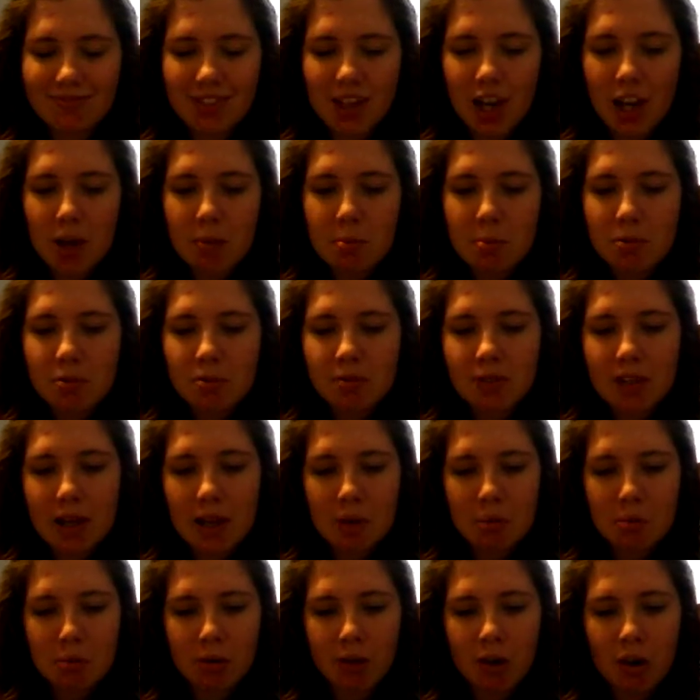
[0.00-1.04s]
I bought
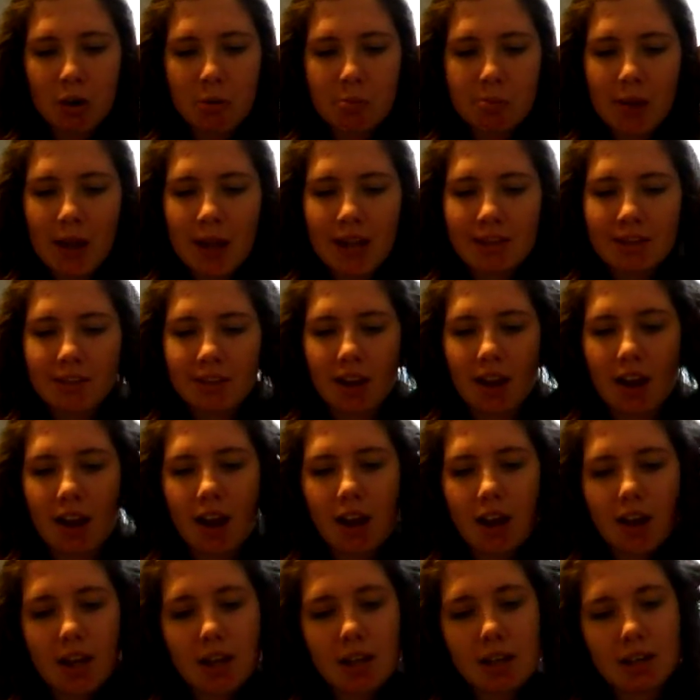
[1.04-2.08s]
a Pro Base
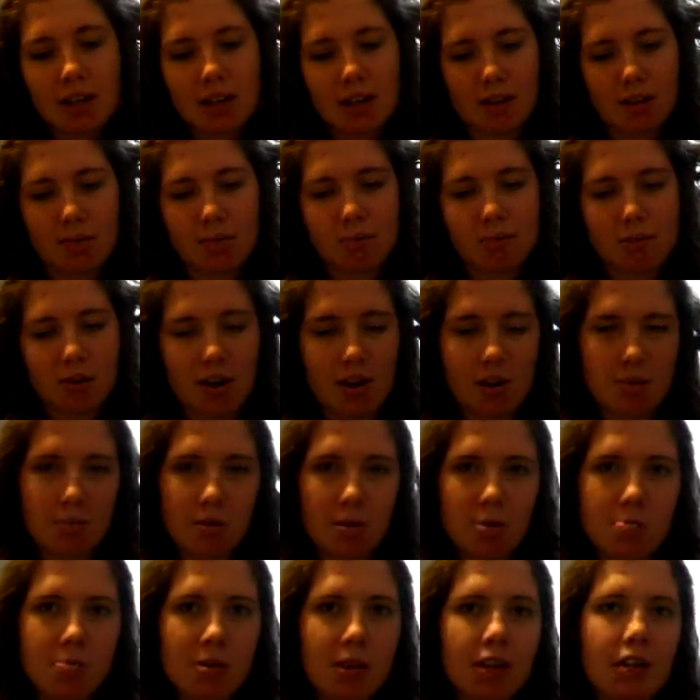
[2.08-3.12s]
eye primer
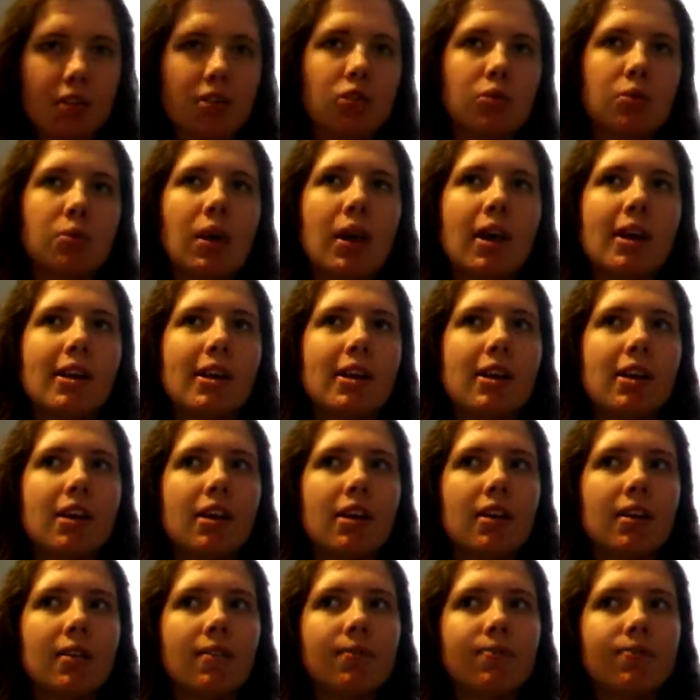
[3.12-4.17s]
because I was wearing
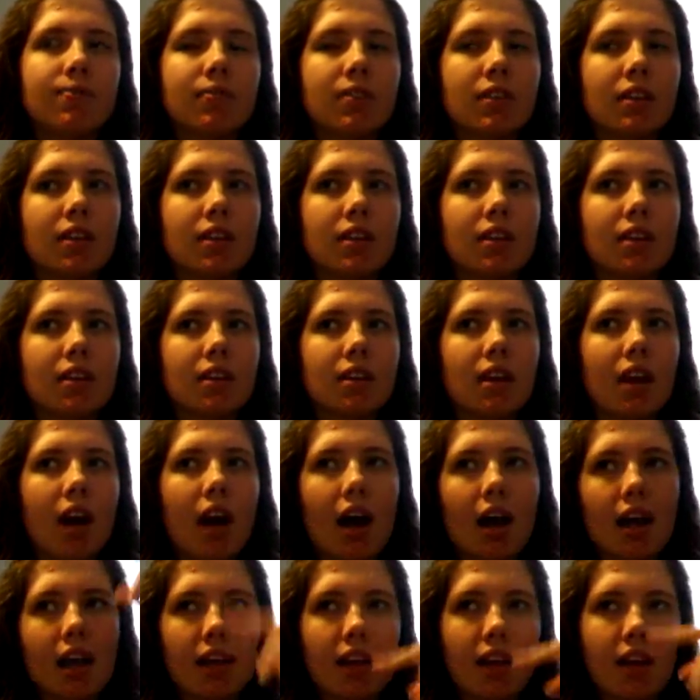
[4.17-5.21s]

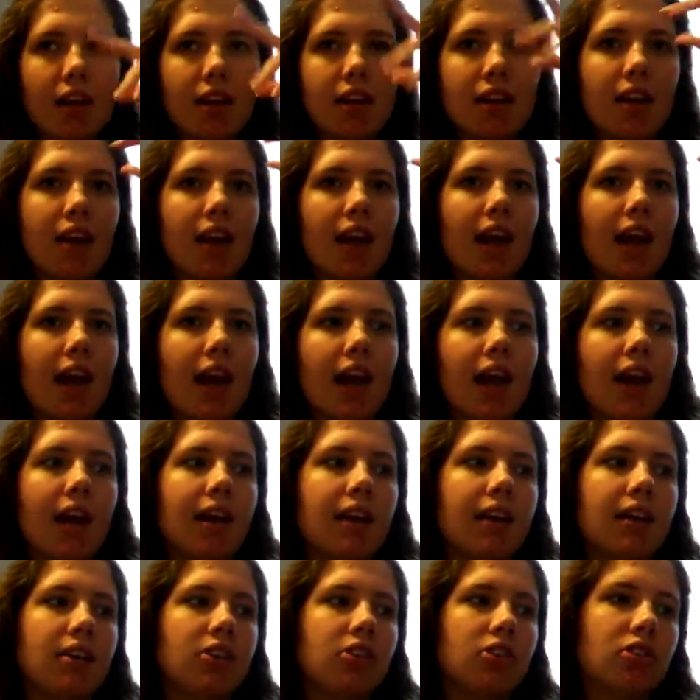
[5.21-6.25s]
eyeliner
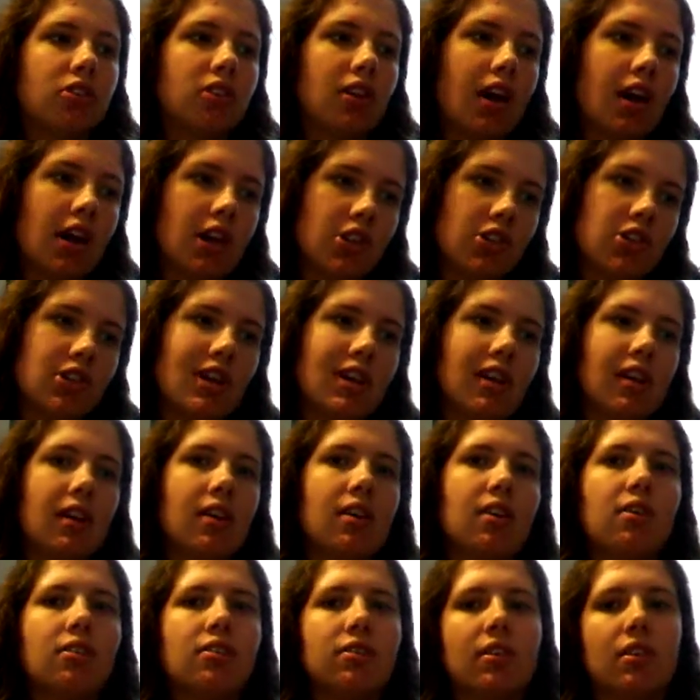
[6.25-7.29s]
and
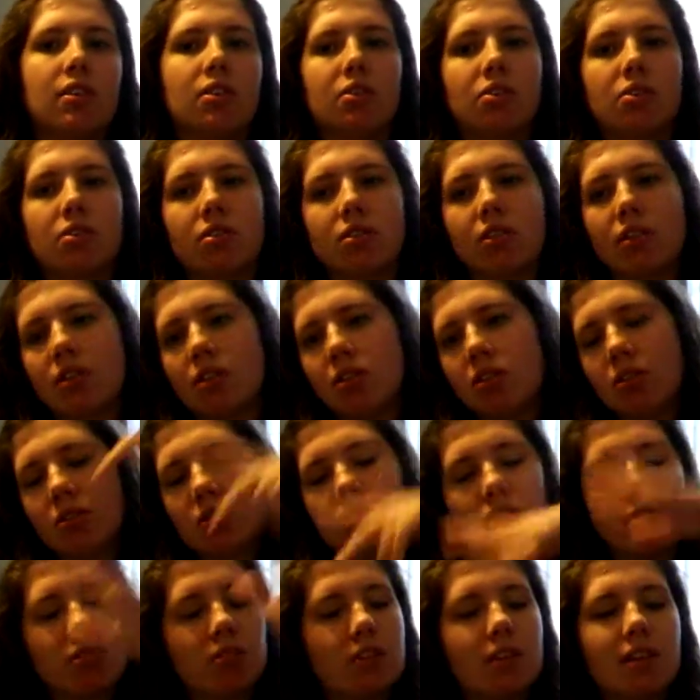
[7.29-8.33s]
eyeshadows, and I was
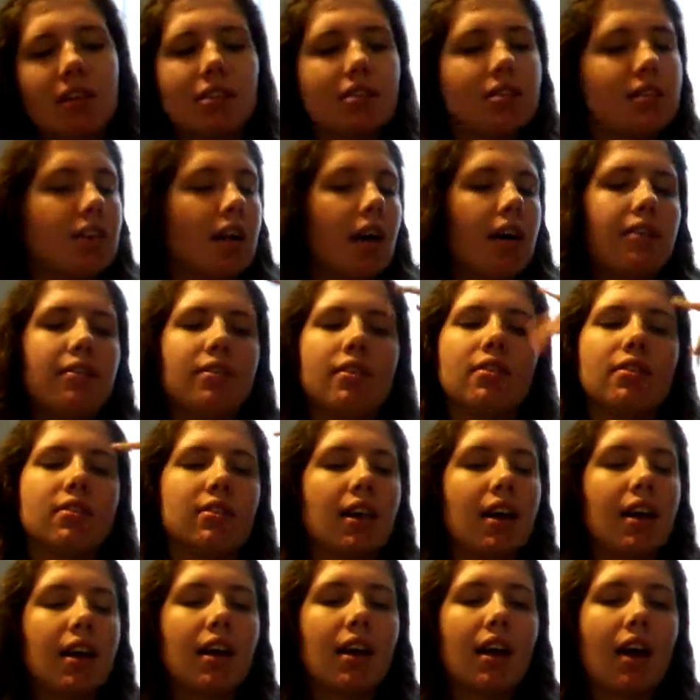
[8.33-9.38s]
doing all this stuff, and I was
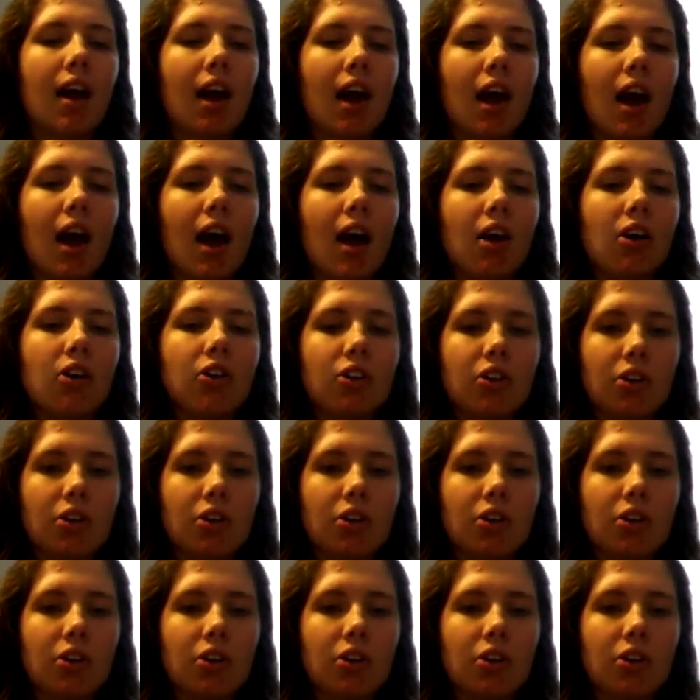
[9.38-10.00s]
like, you